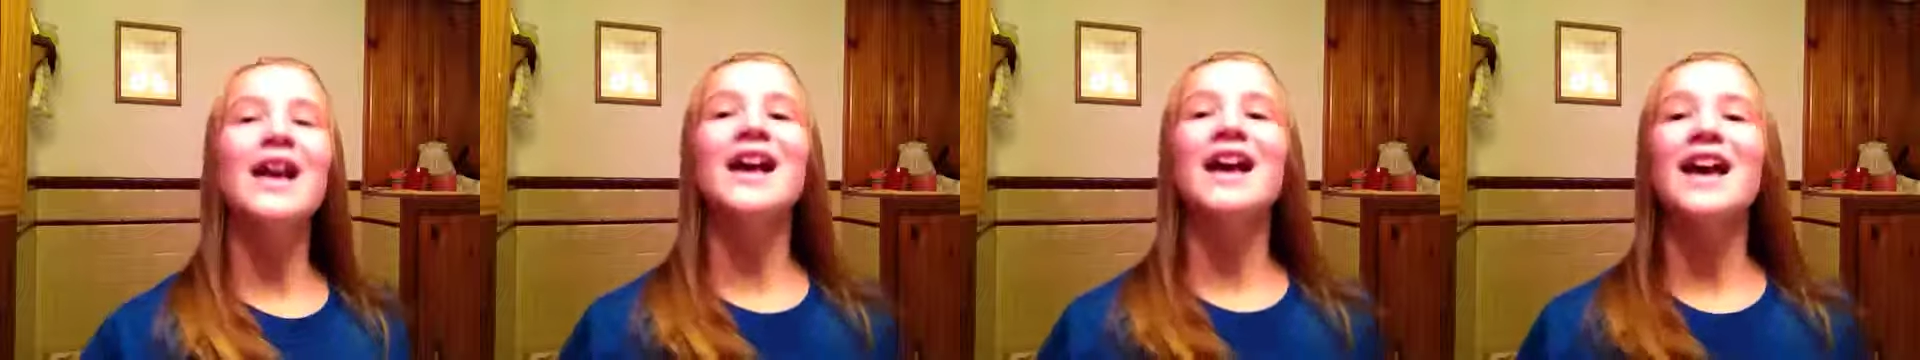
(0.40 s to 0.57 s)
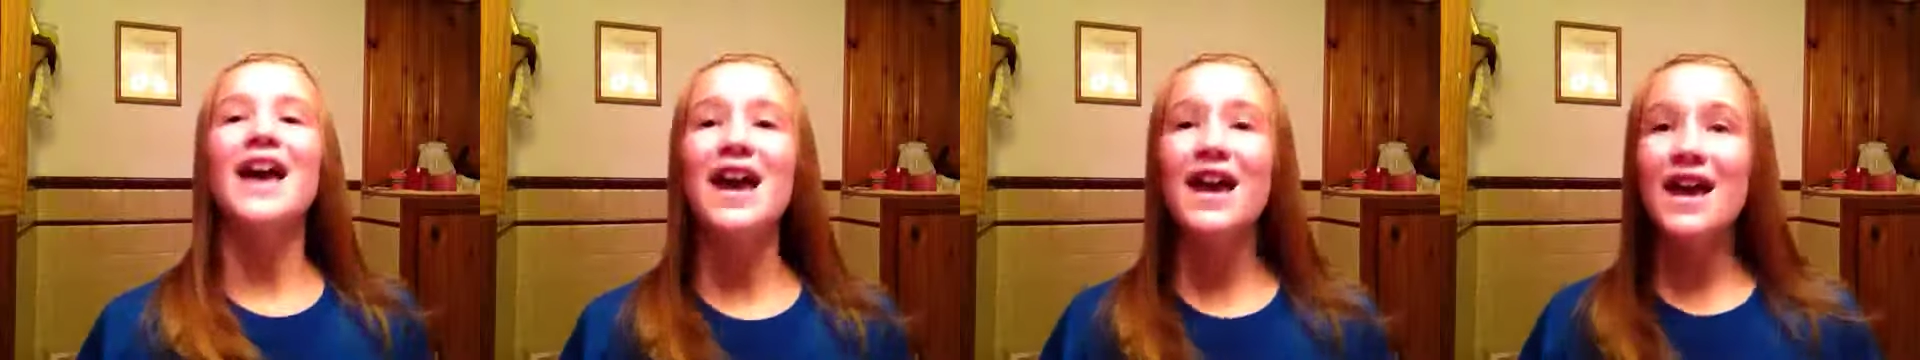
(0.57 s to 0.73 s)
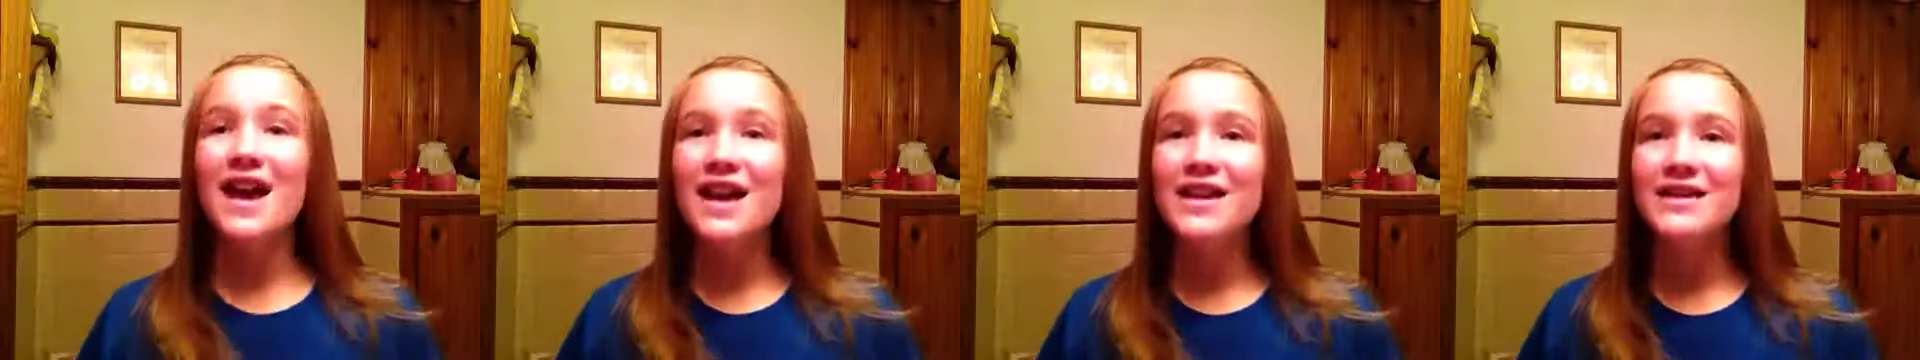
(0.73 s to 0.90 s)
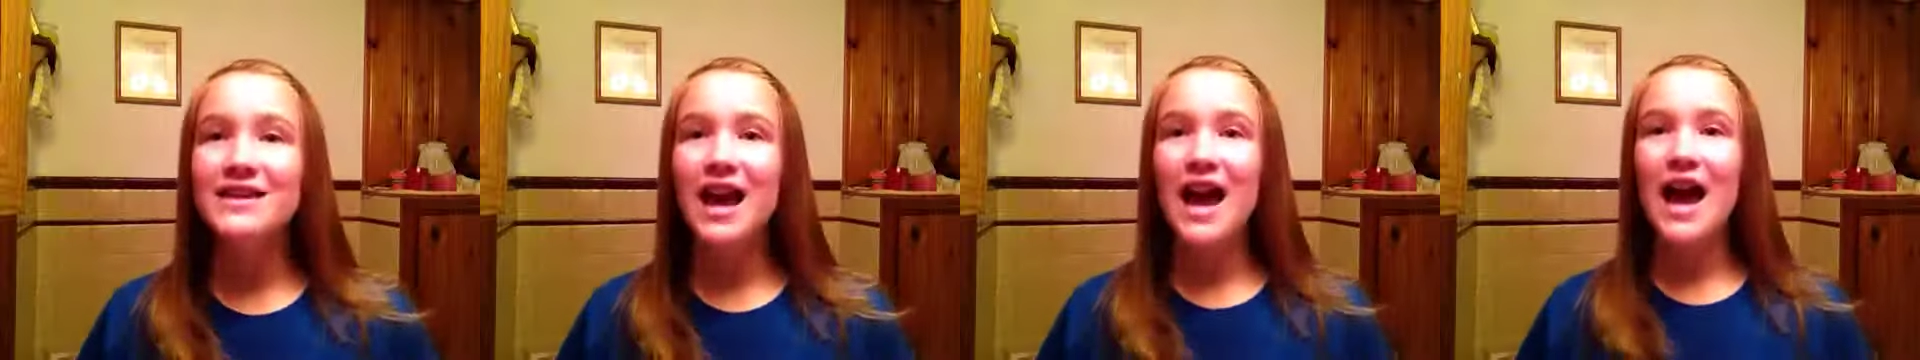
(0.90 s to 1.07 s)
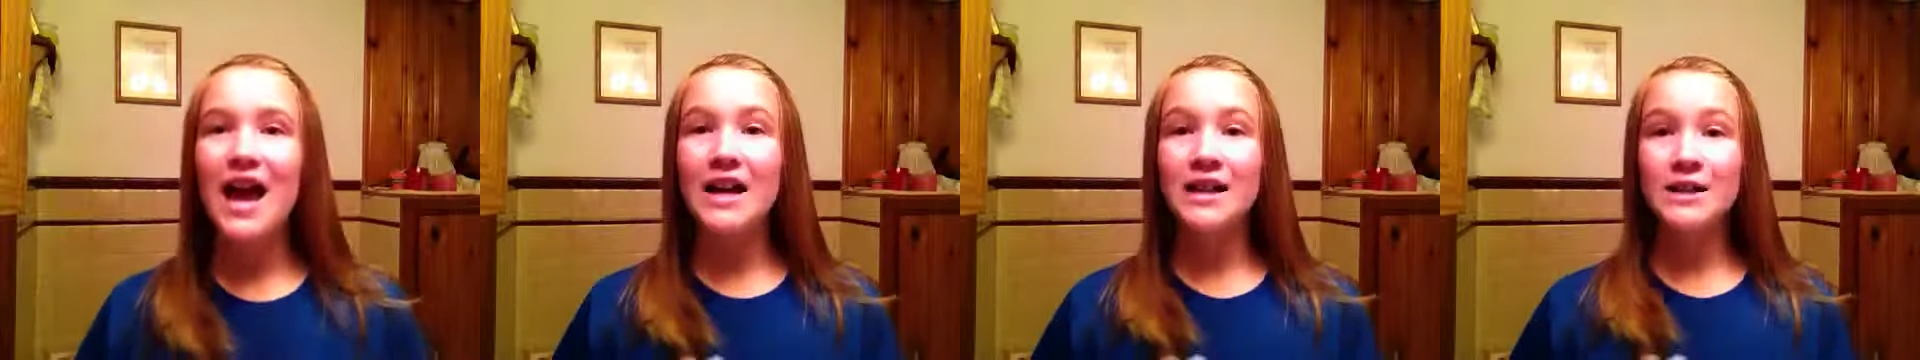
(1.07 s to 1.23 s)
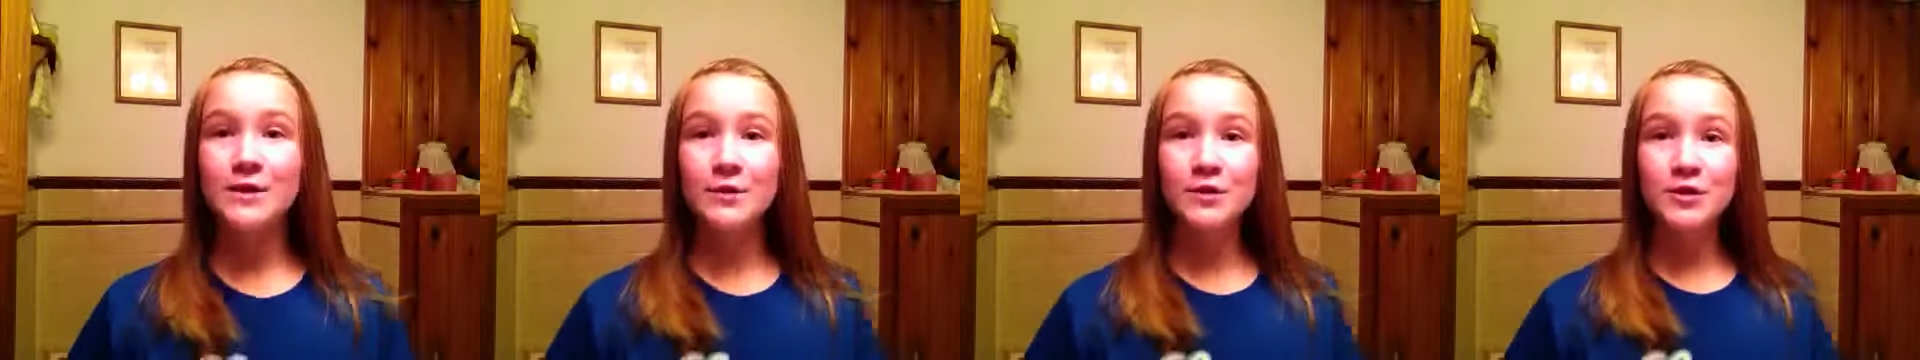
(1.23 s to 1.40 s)
Hey guys,
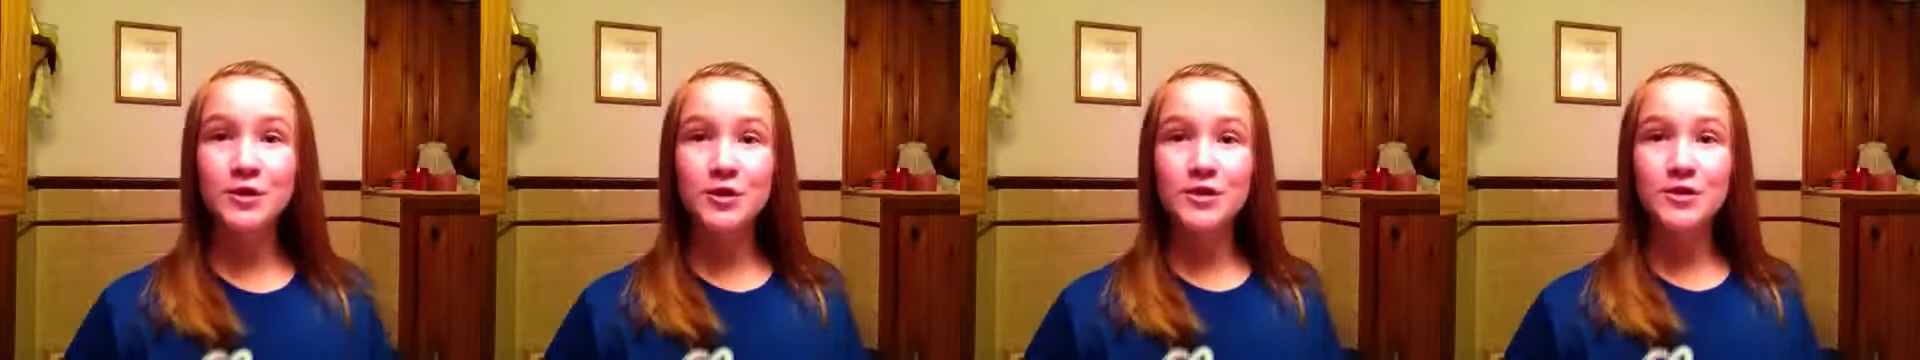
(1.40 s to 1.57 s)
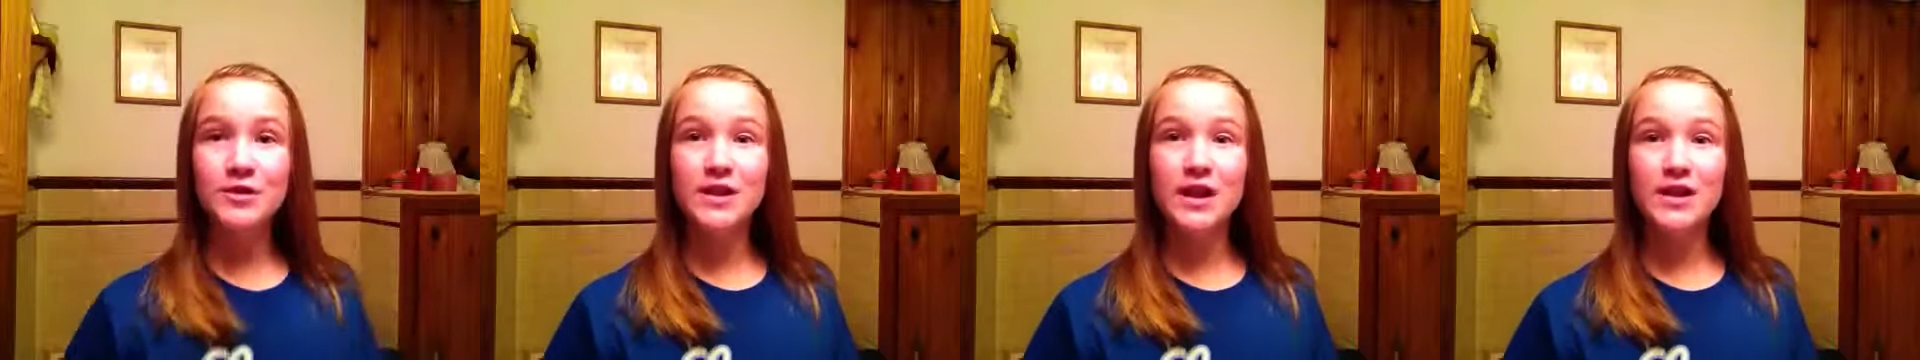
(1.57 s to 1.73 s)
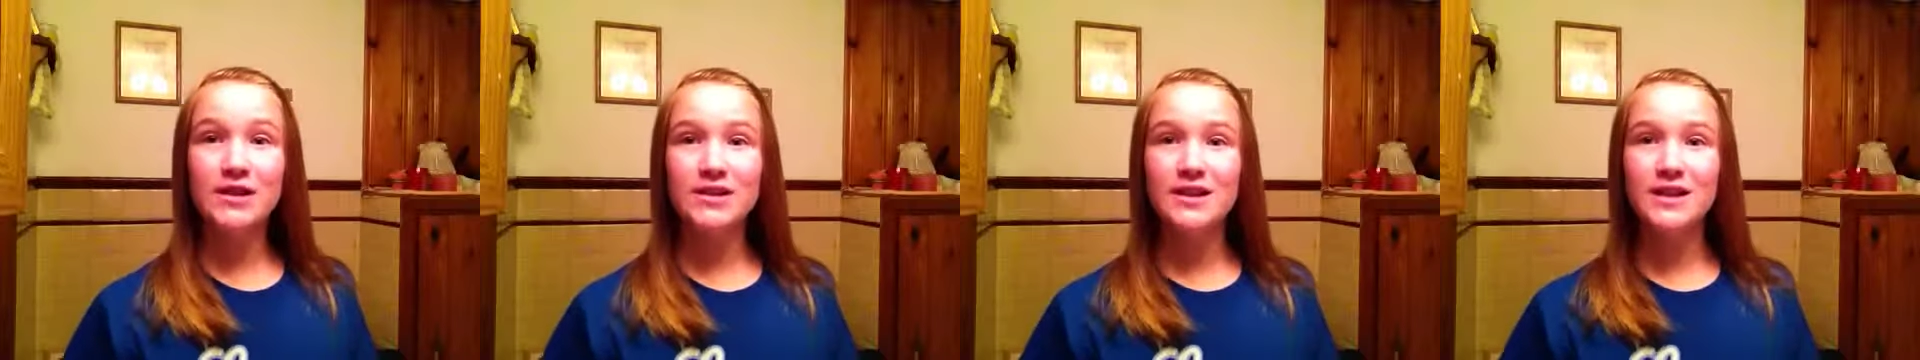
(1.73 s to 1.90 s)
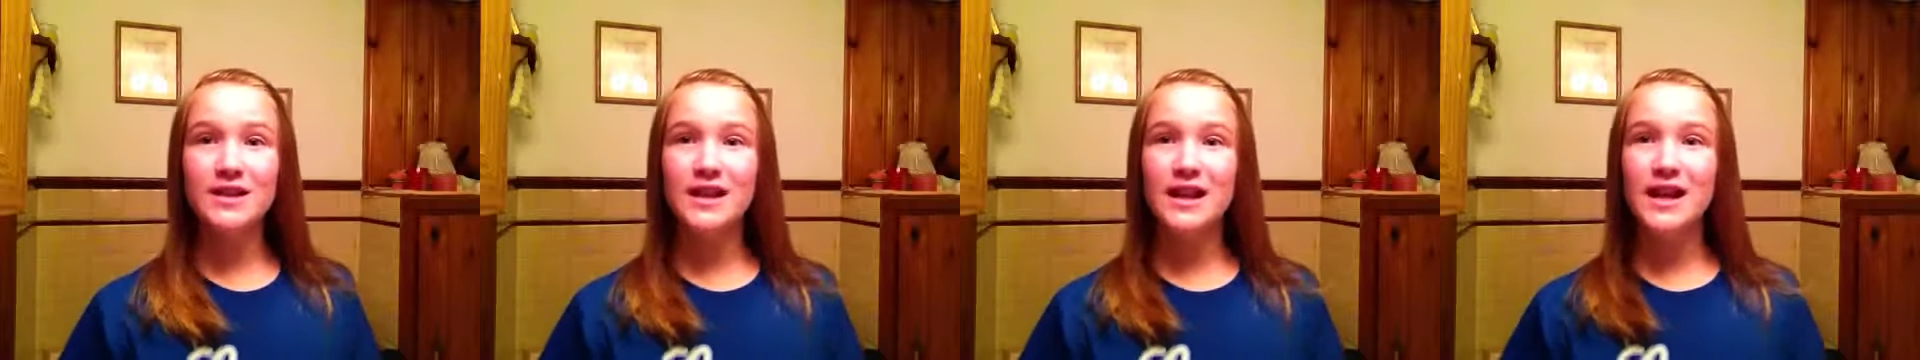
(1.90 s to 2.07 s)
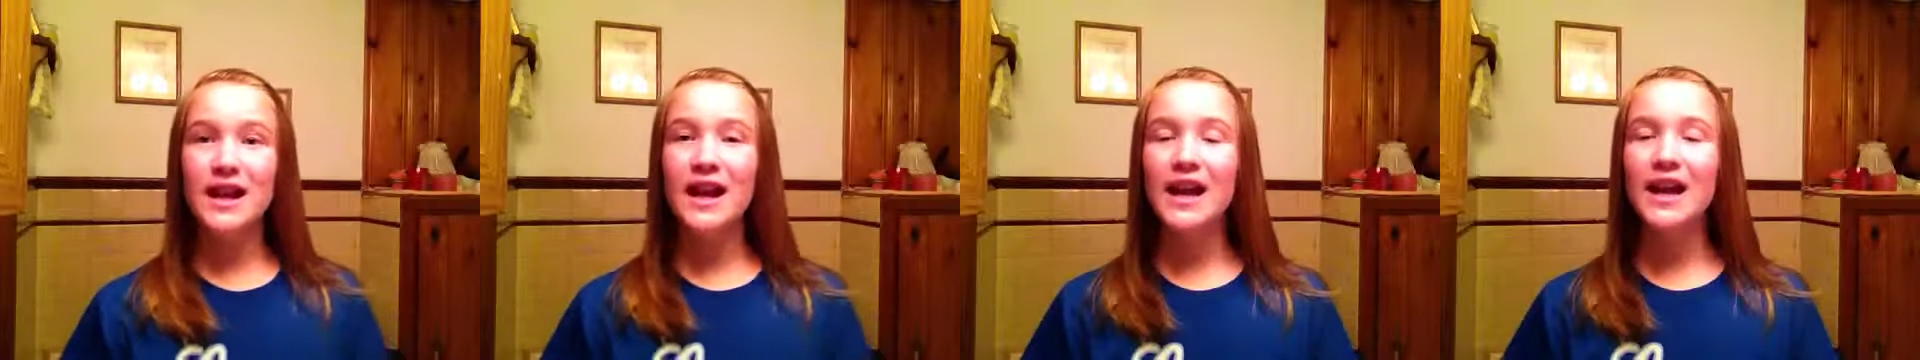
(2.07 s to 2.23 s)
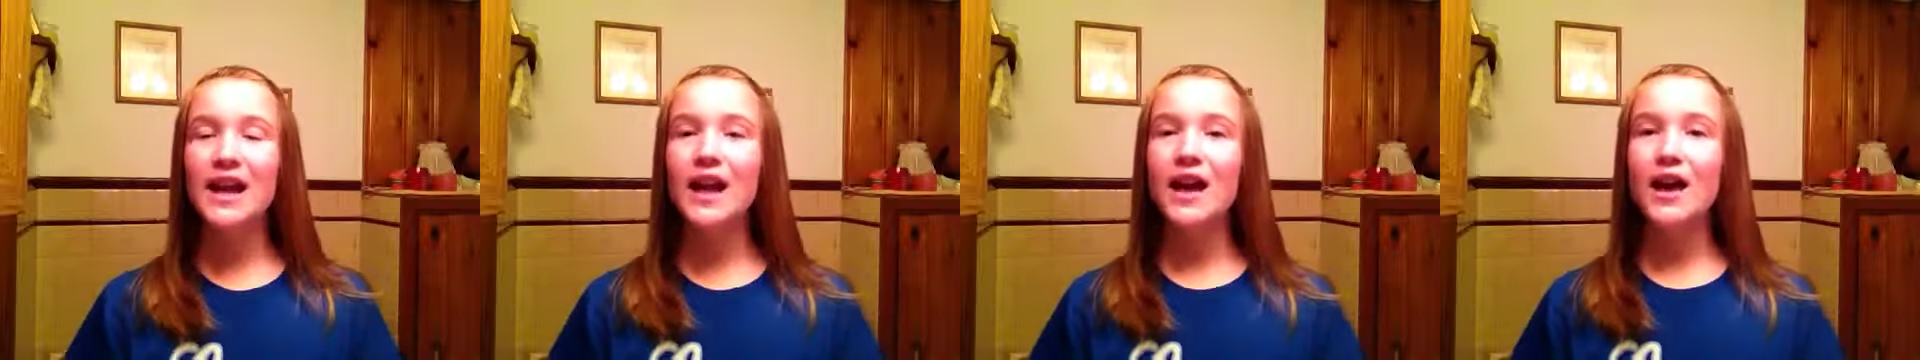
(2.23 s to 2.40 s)
I just want to announce
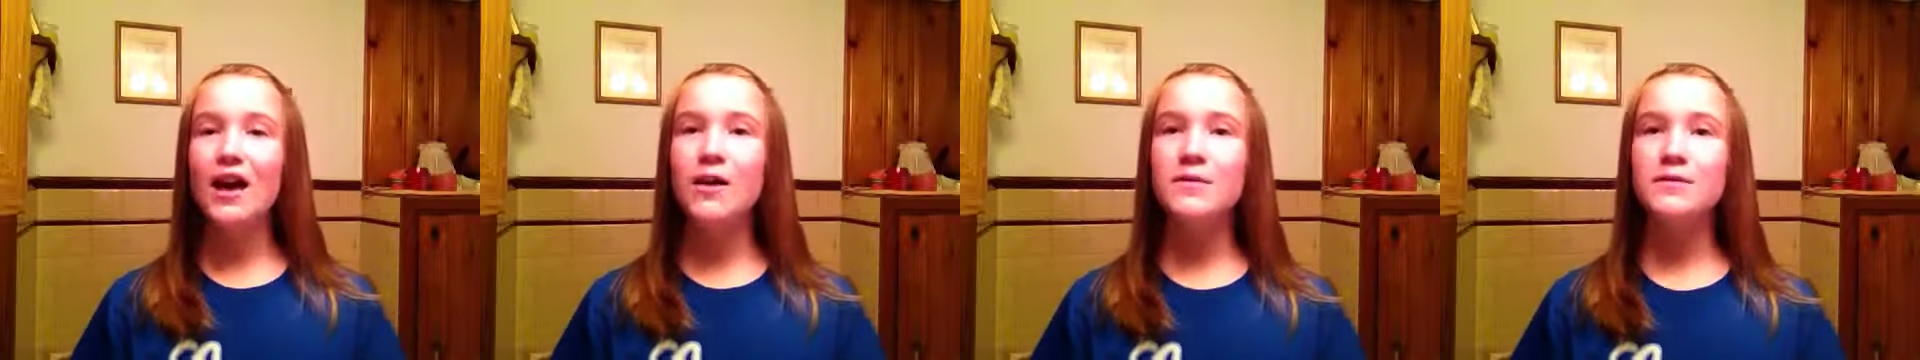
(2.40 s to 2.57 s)
today,